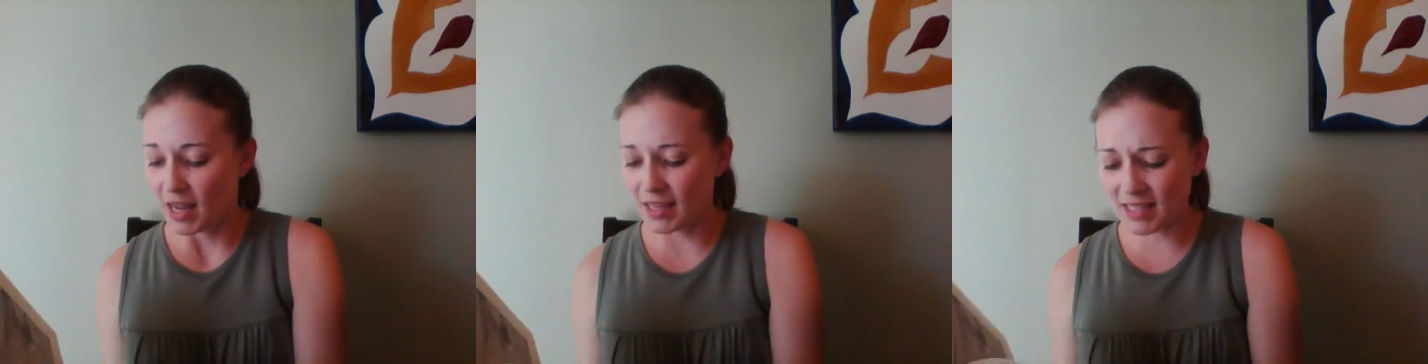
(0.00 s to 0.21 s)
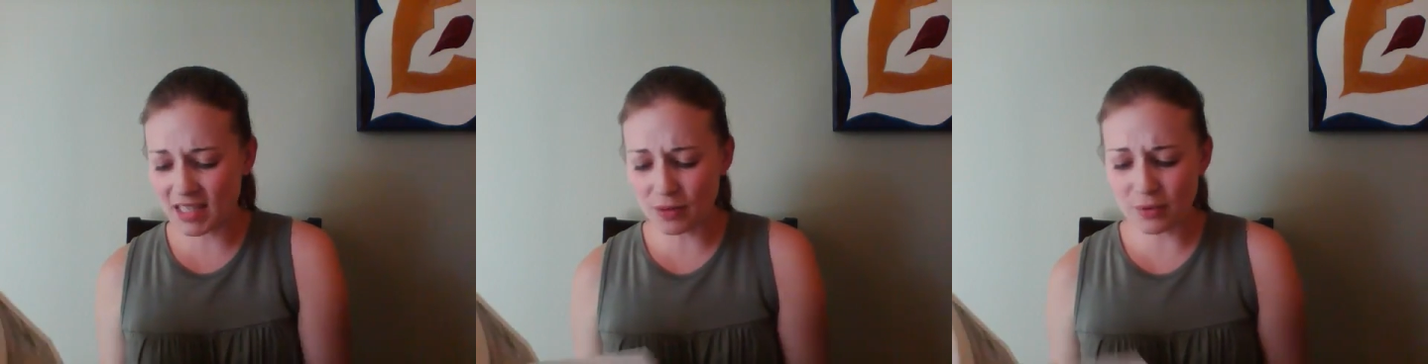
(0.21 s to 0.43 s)

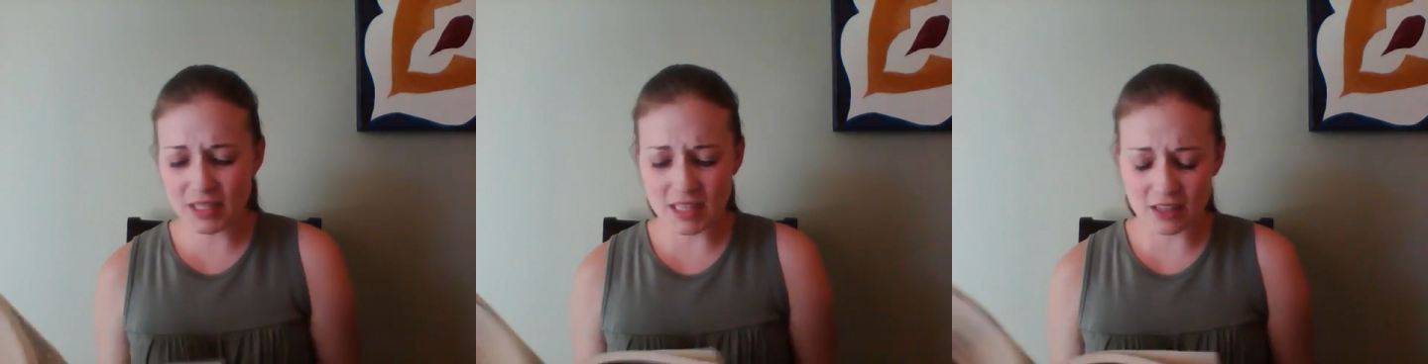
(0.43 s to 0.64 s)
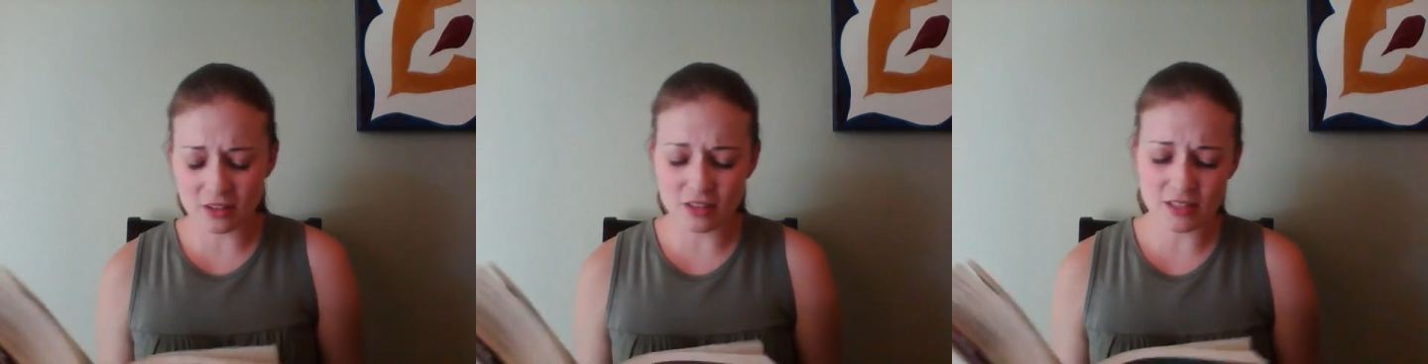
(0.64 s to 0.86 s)
Isn't it
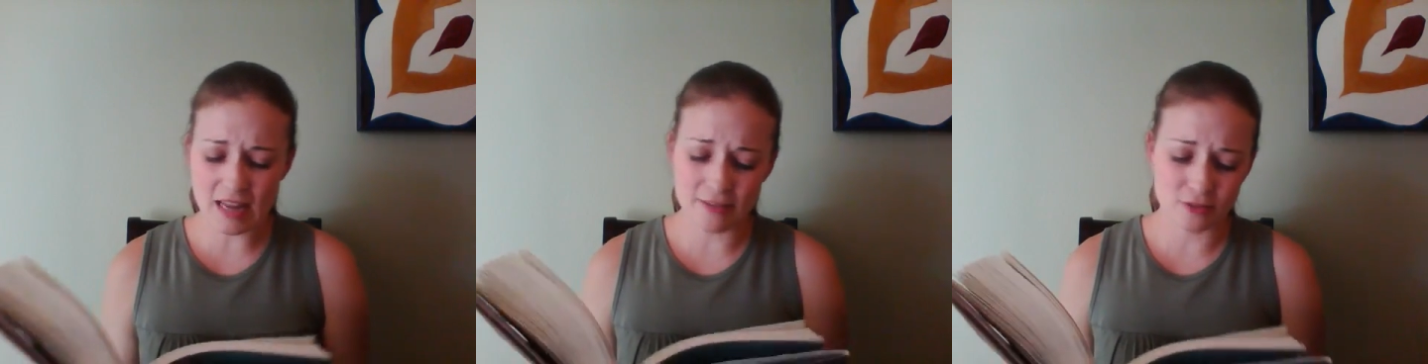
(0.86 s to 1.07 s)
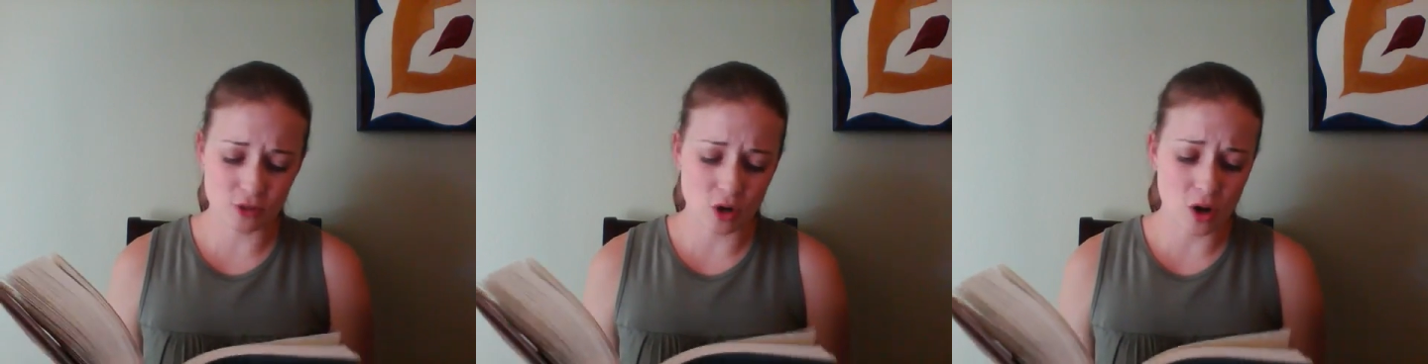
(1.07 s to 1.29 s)
ridiculous,
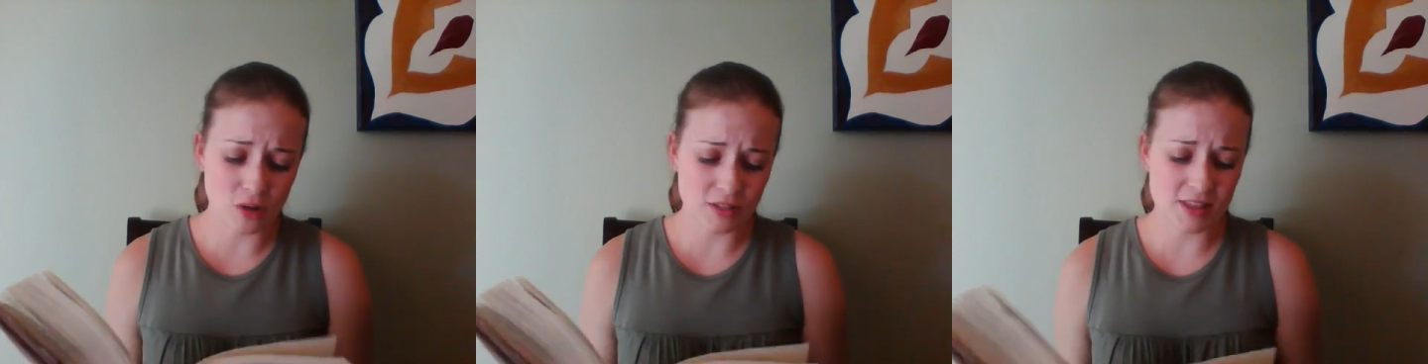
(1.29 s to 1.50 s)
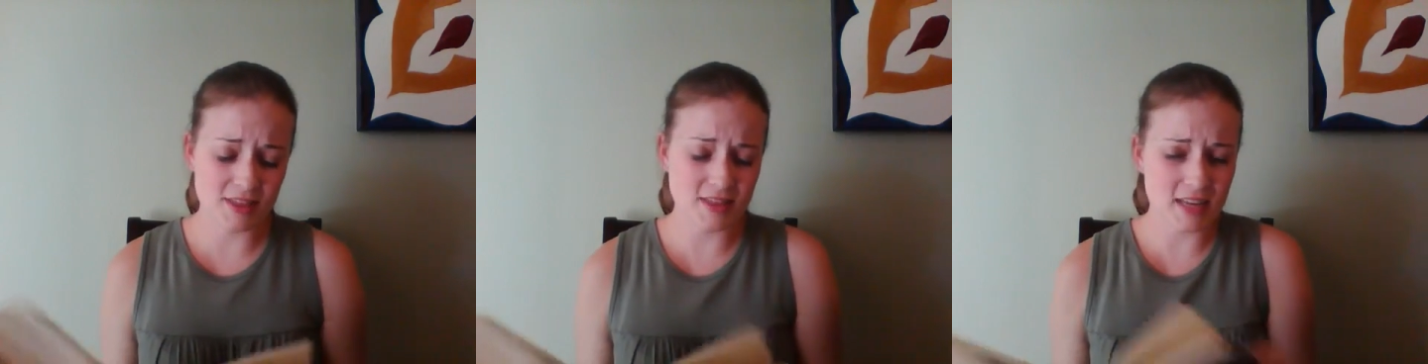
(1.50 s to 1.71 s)
after
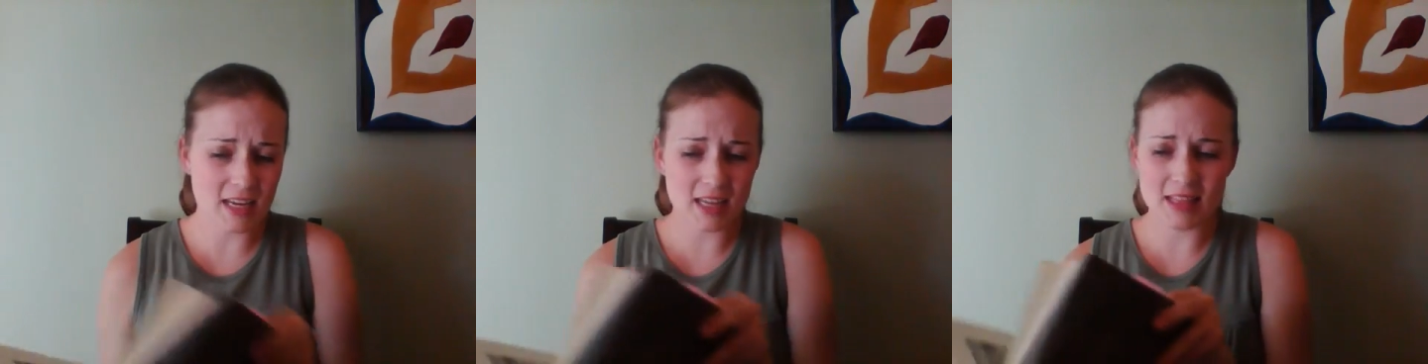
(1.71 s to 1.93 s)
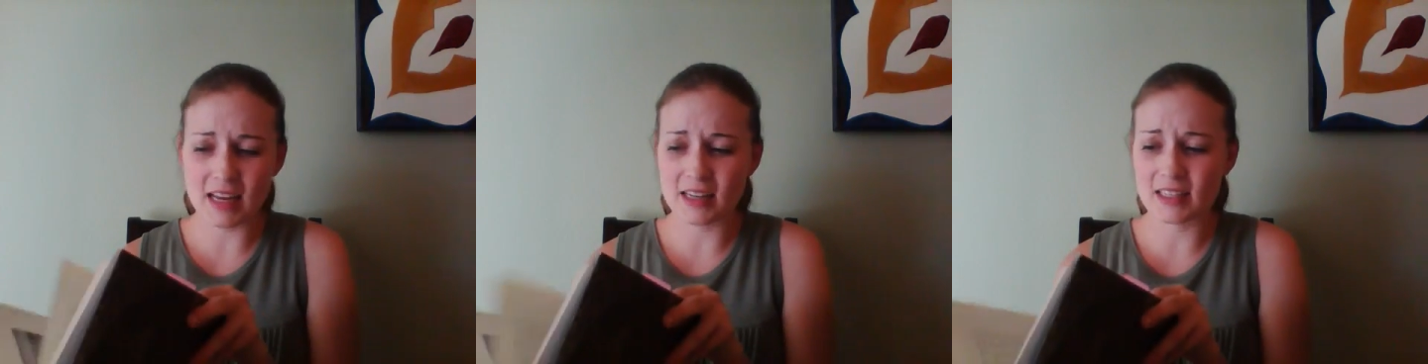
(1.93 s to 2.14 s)
all, to
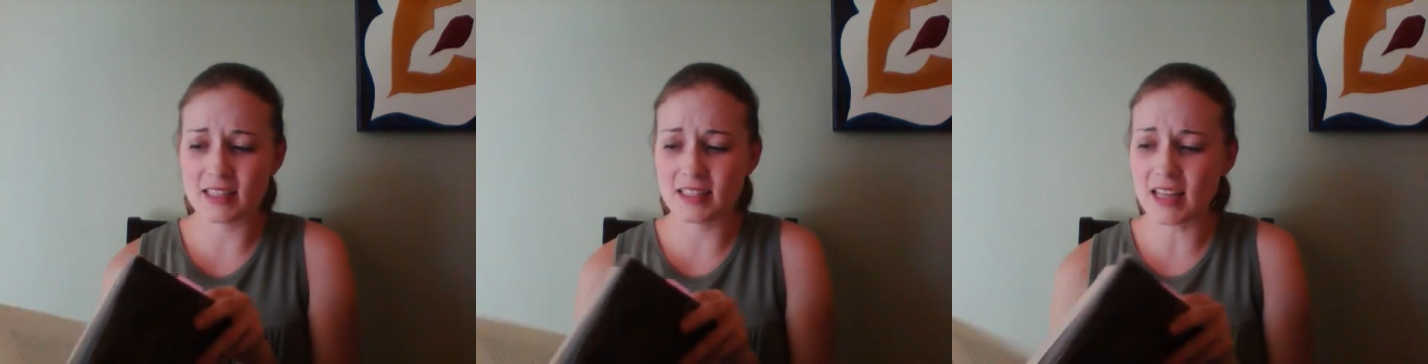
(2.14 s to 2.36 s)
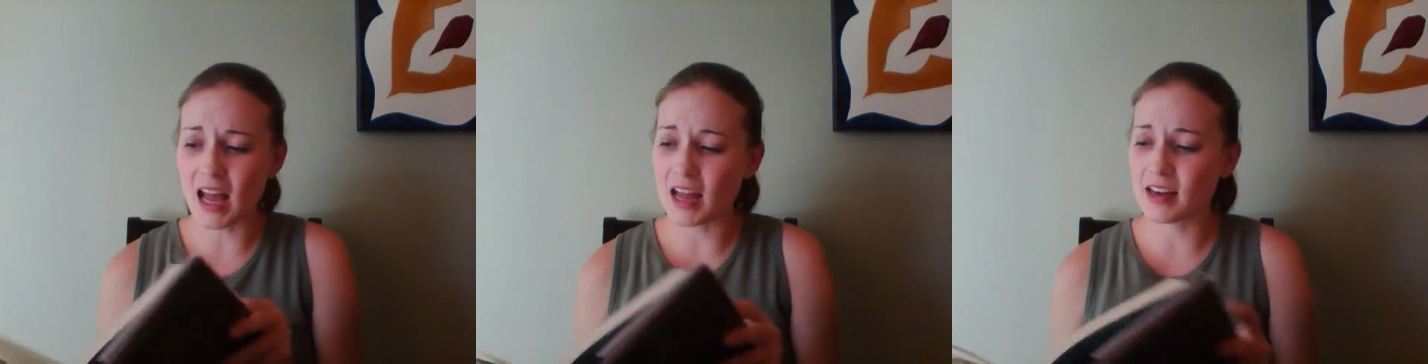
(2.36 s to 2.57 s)
think that a
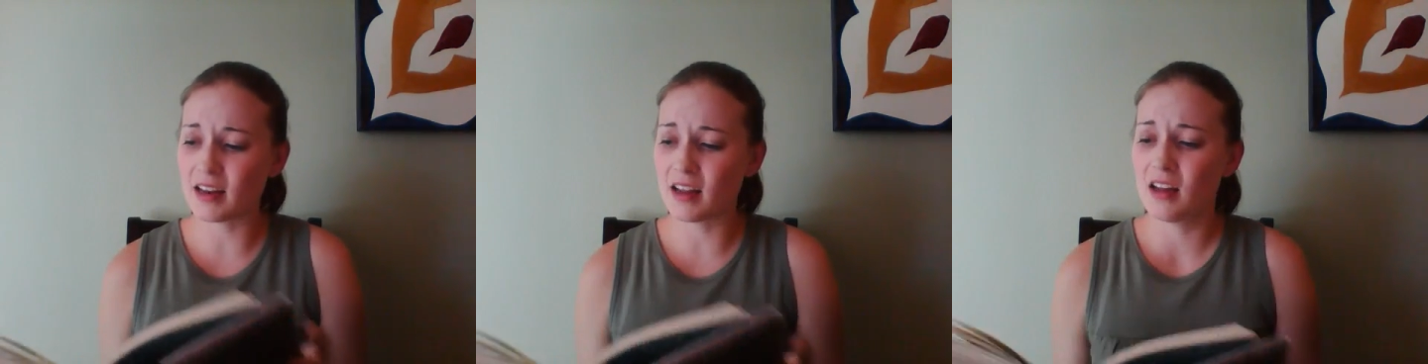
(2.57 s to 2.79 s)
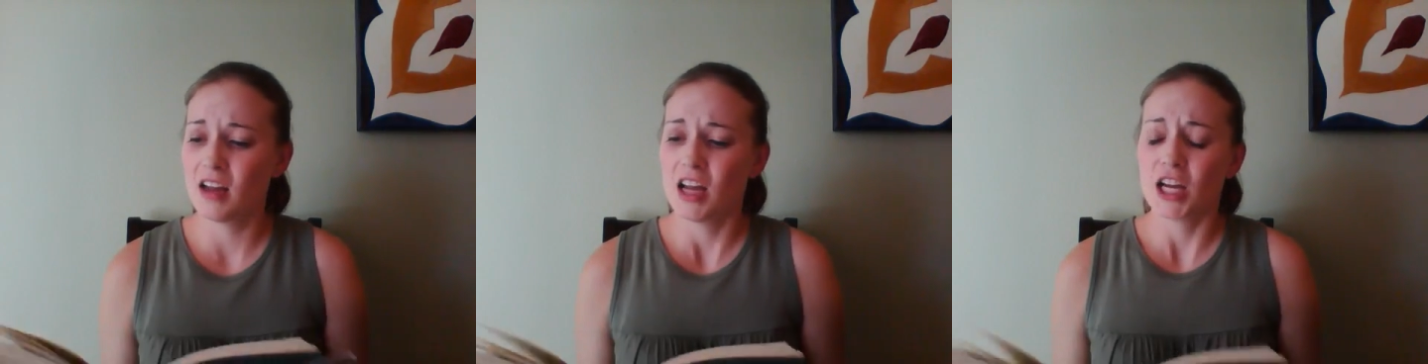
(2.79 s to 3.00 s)

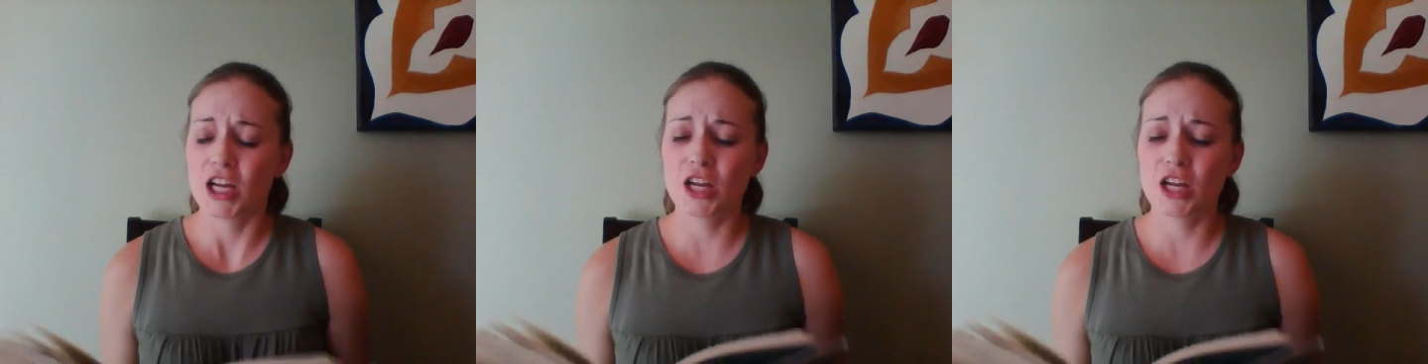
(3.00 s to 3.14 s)
son